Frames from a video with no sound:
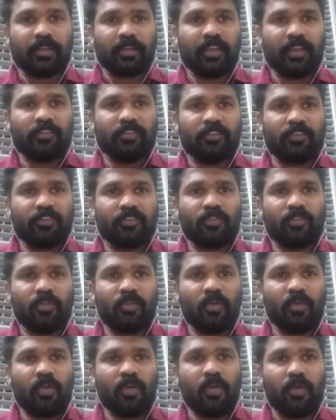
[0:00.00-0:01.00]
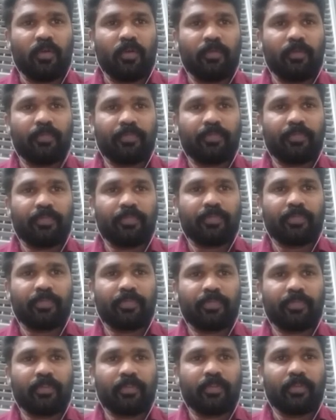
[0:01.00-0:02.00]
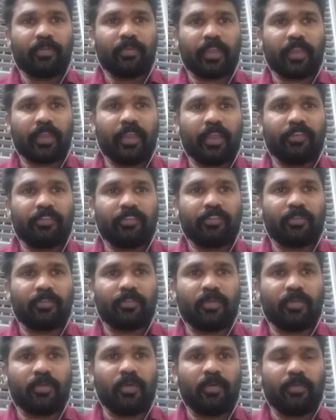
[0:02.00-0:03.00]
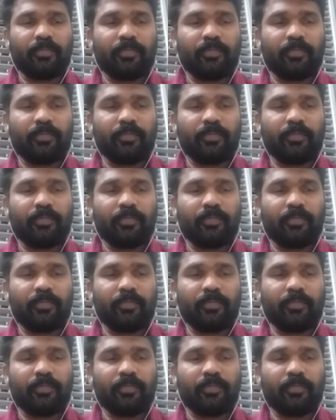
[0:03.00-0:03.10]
H2O. Okay, H2O.